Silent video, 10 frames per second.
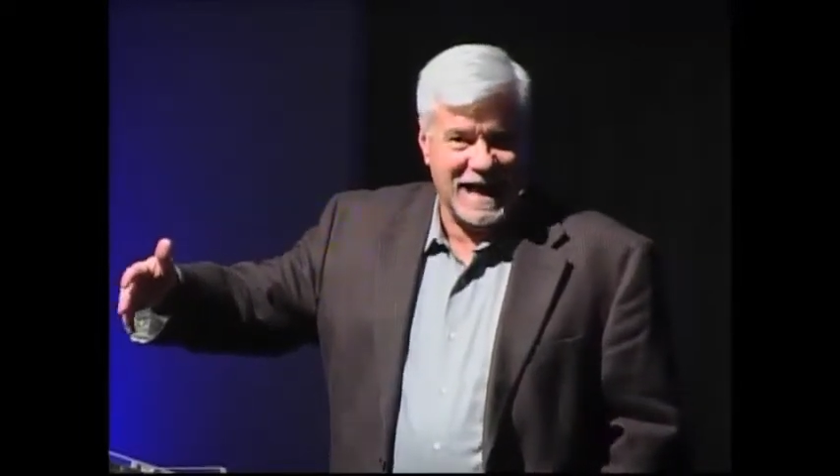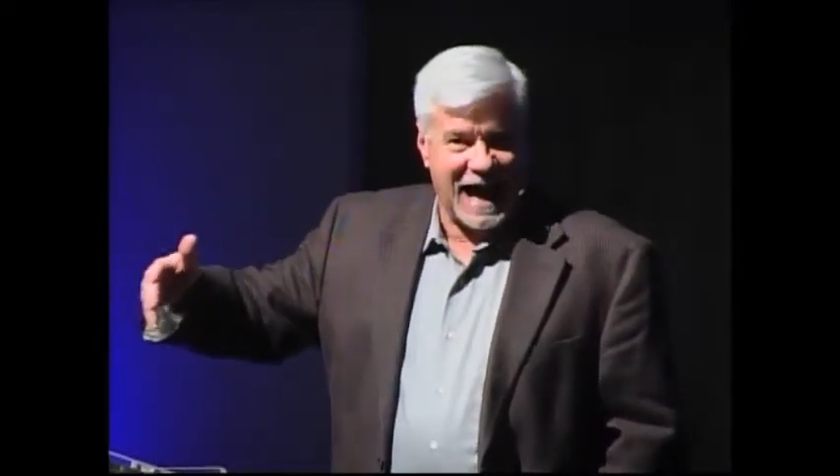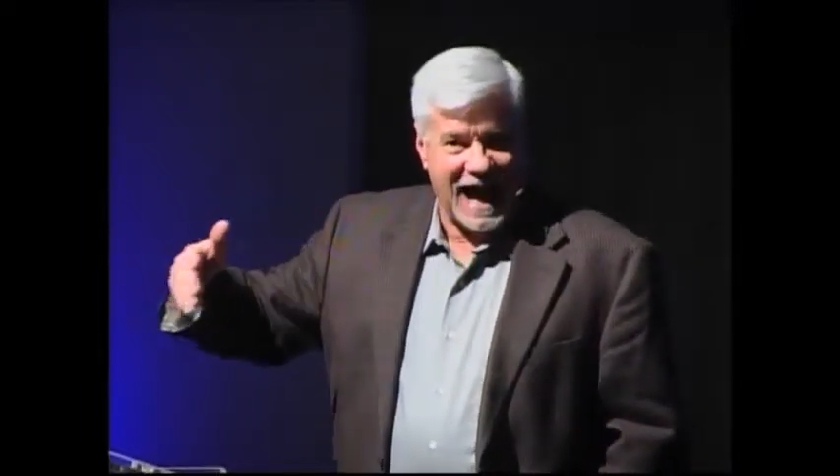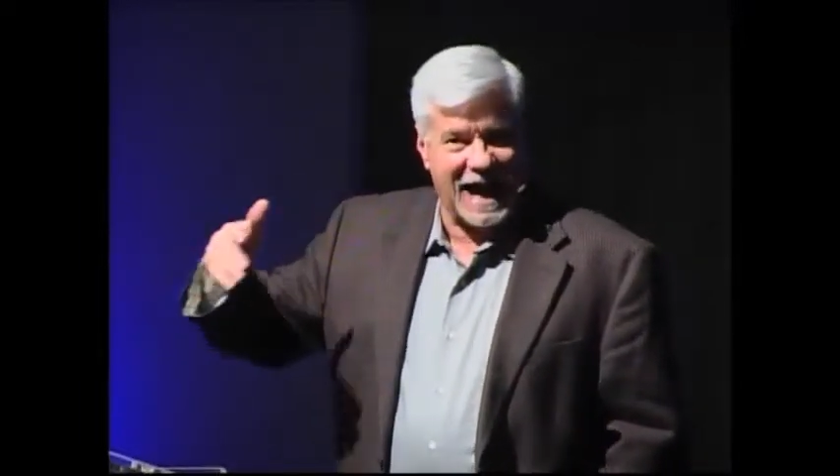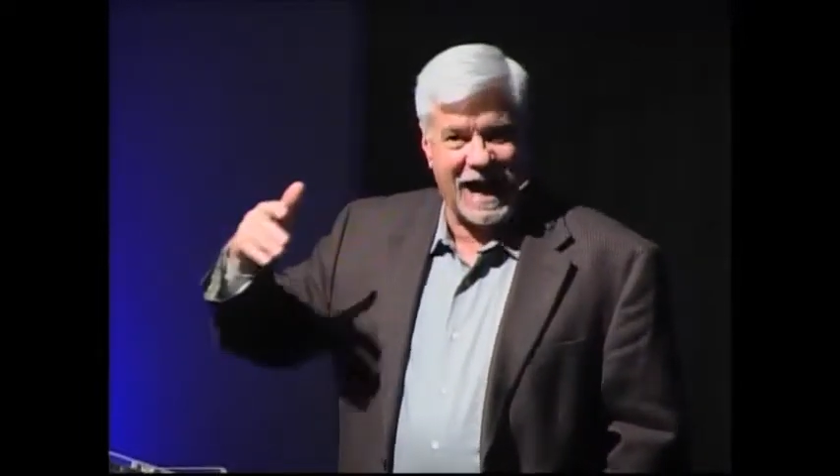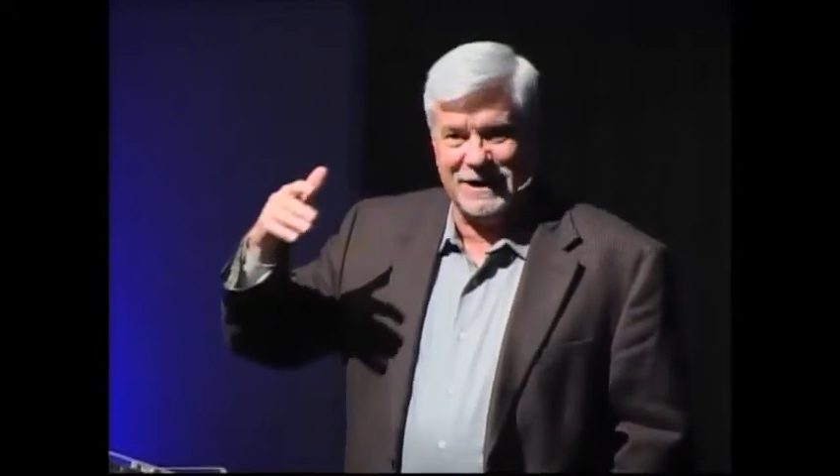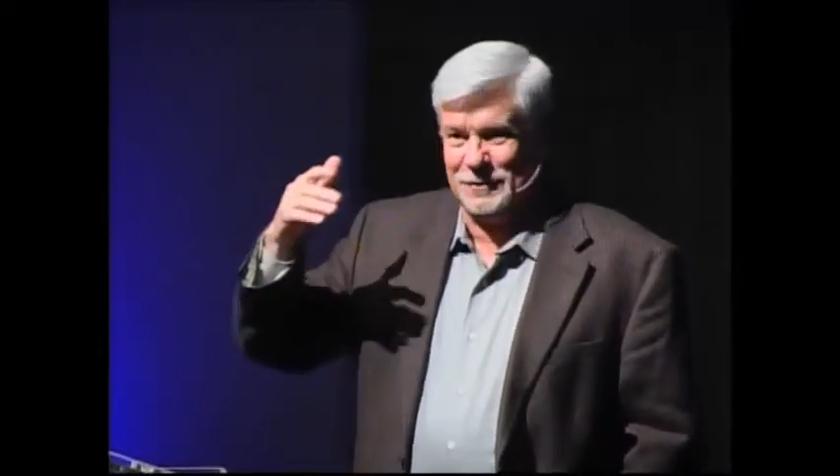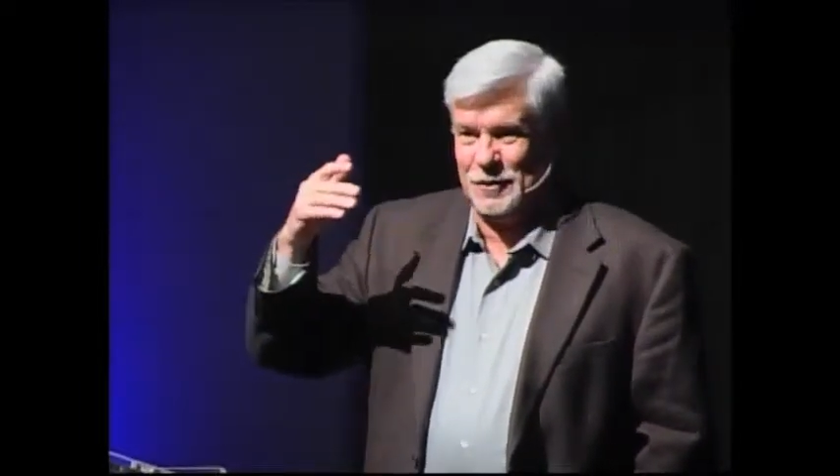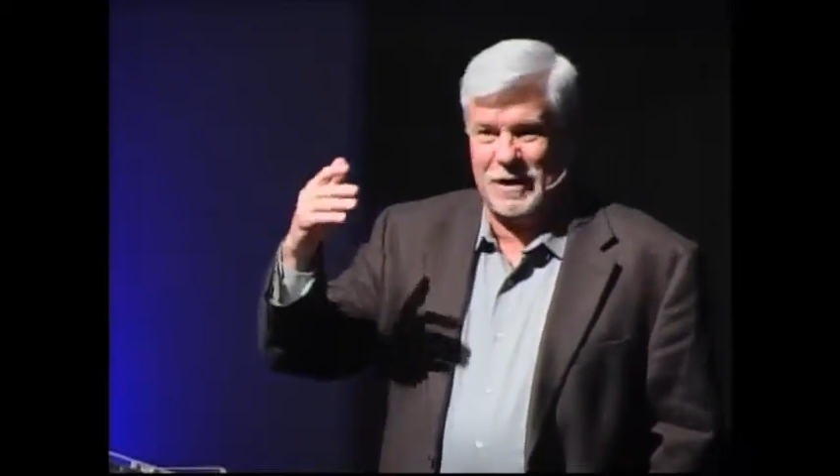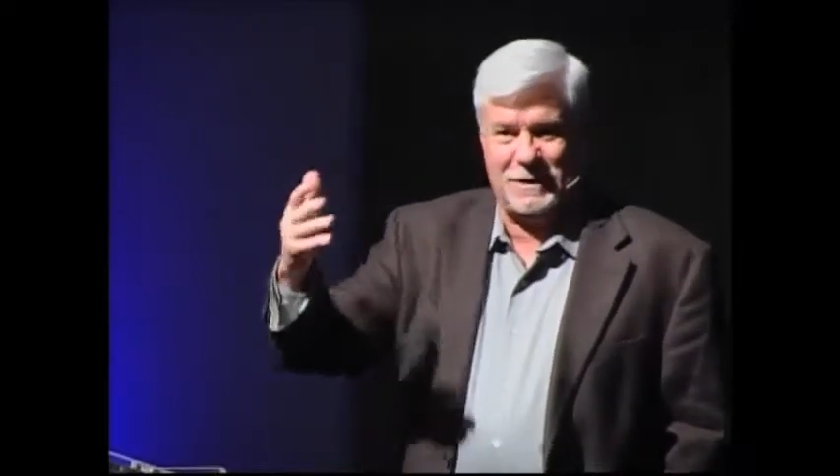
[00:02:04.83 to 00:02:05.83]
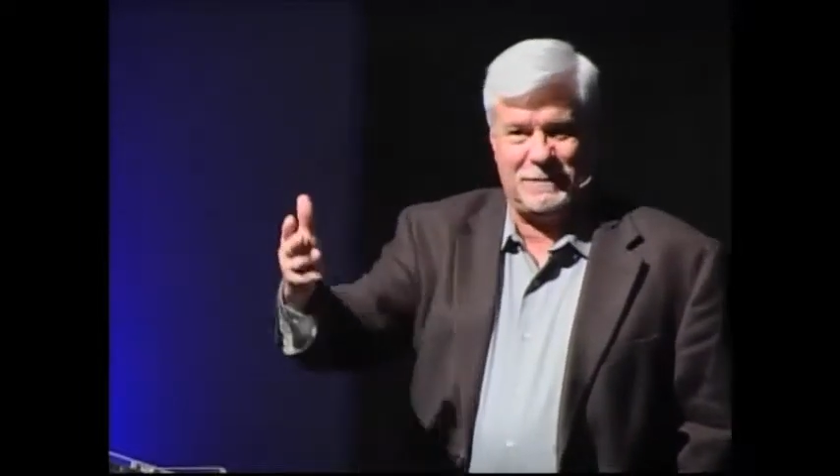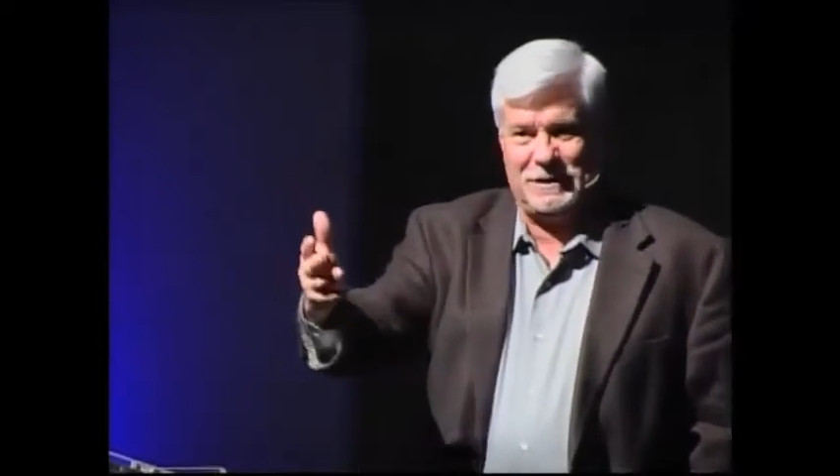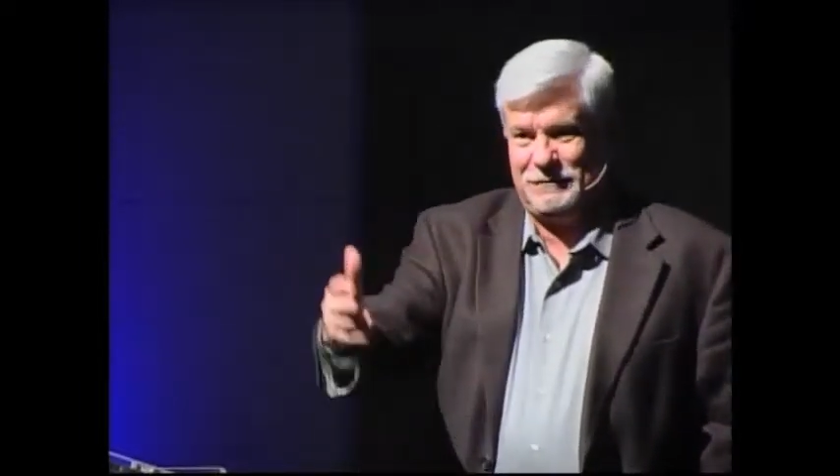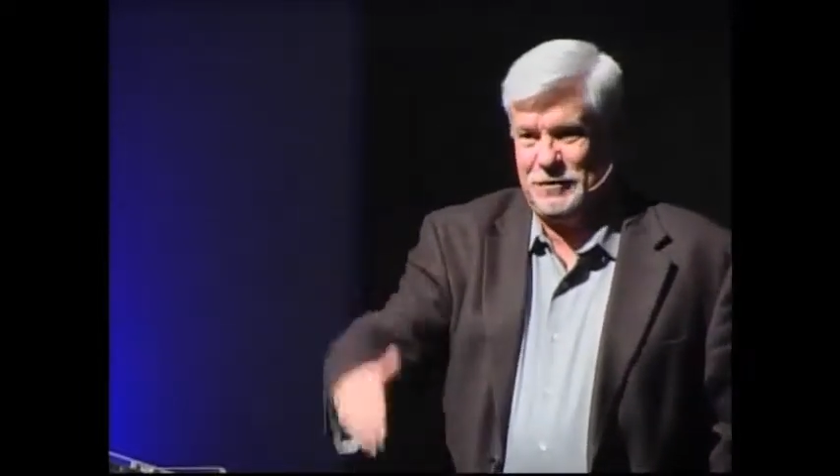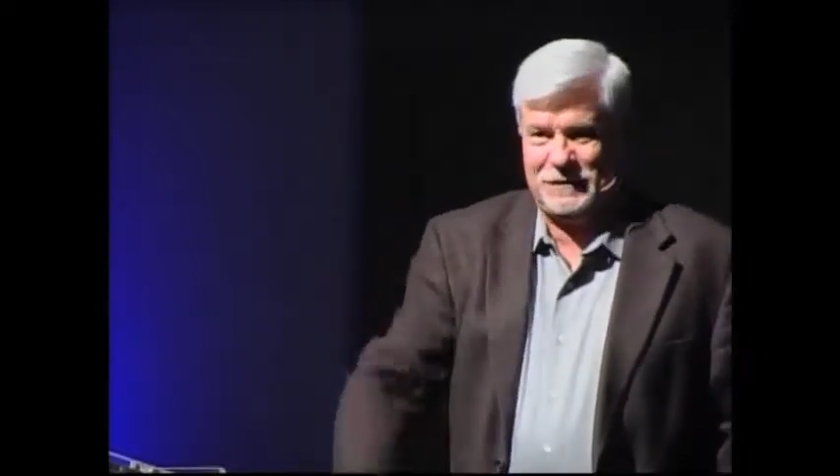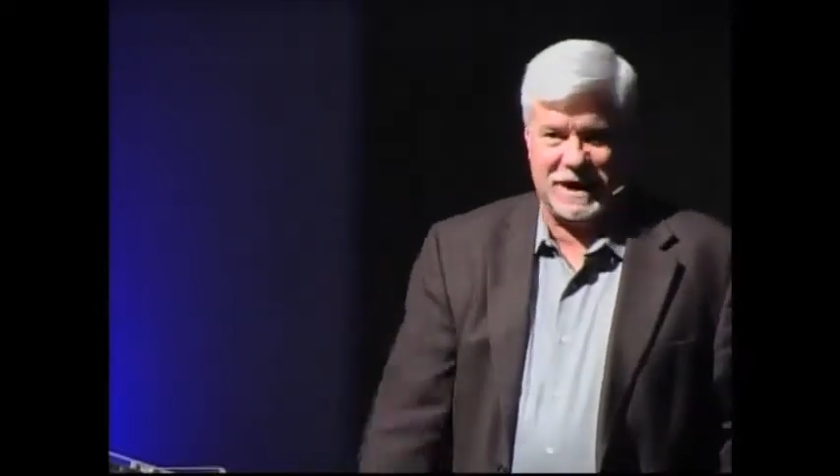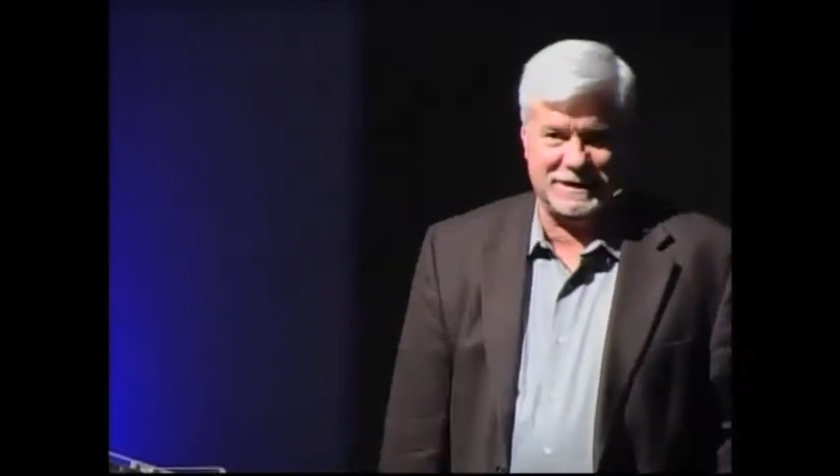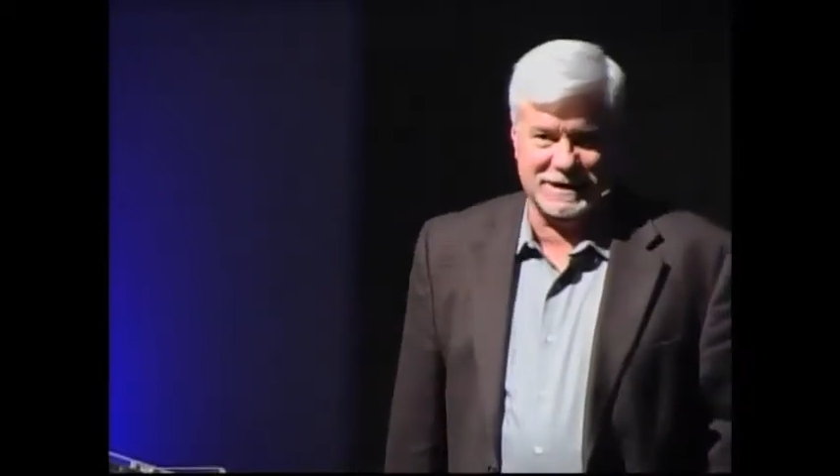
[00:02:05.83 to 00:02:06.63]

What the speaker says: I don't know how many of you have had